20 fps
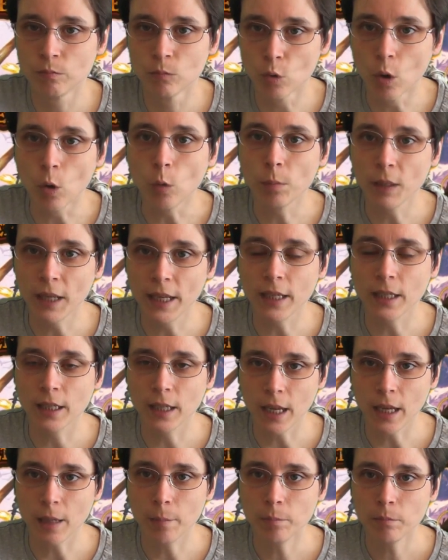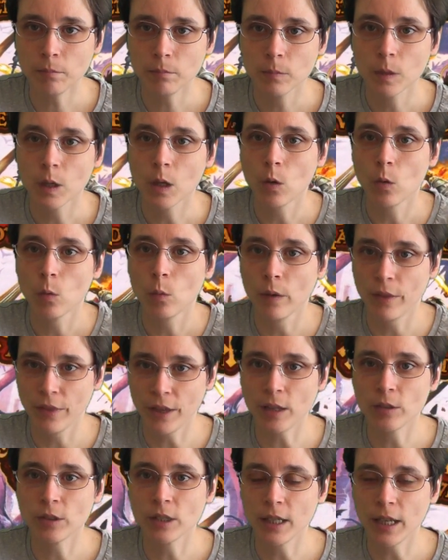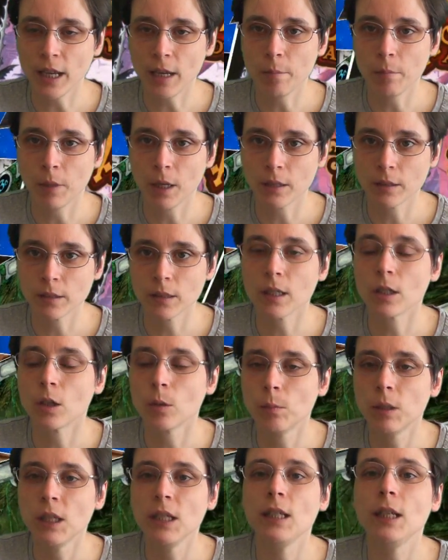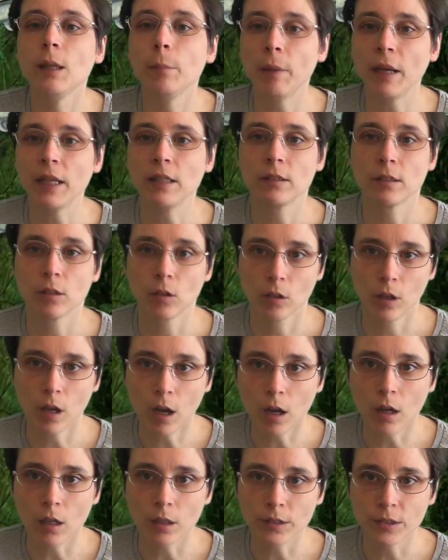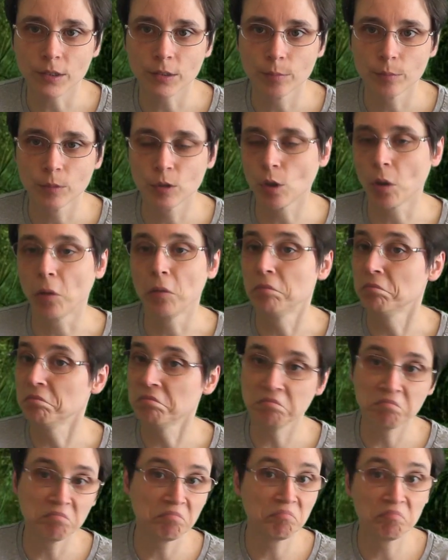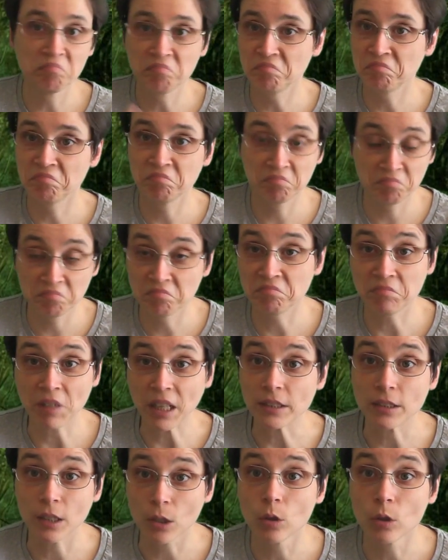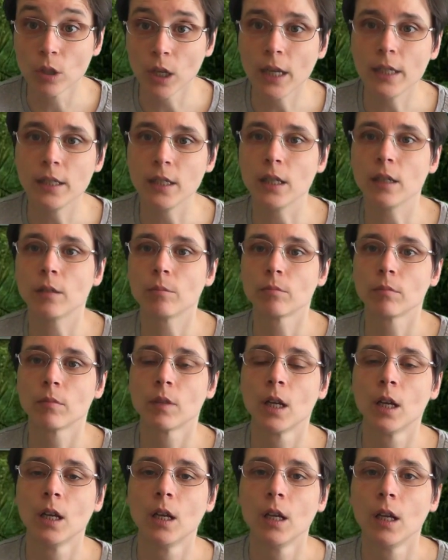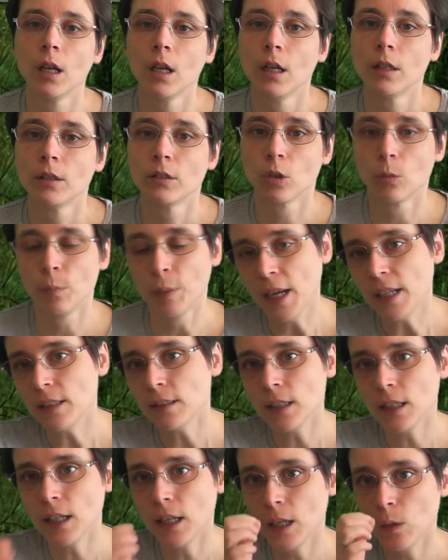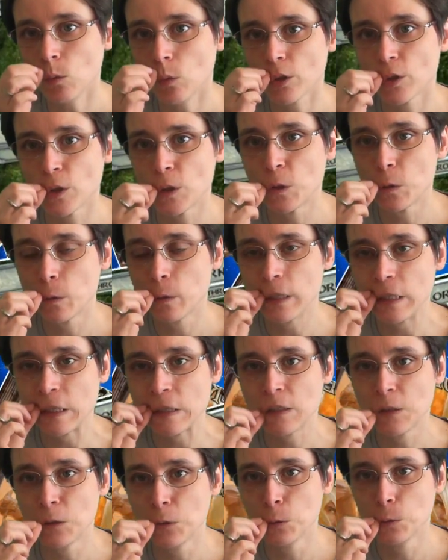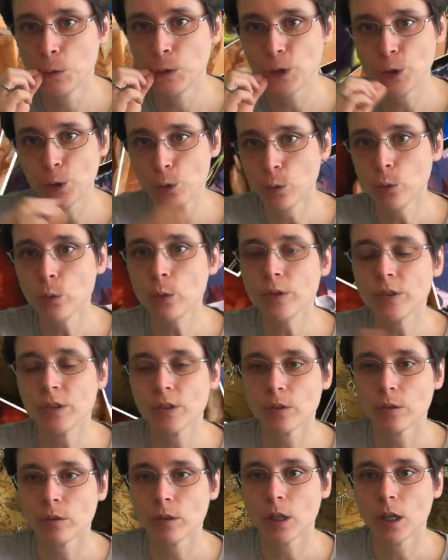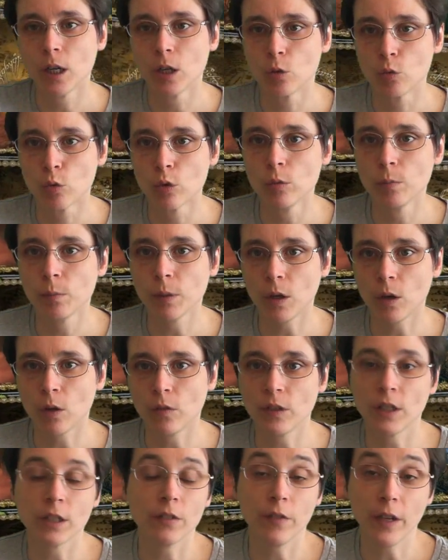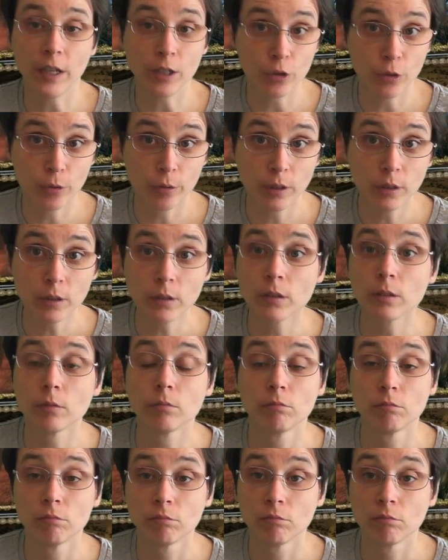role-playing game without a game master, completely based on cards. So, good idea. So basically what you do is you choose a group of adventurers,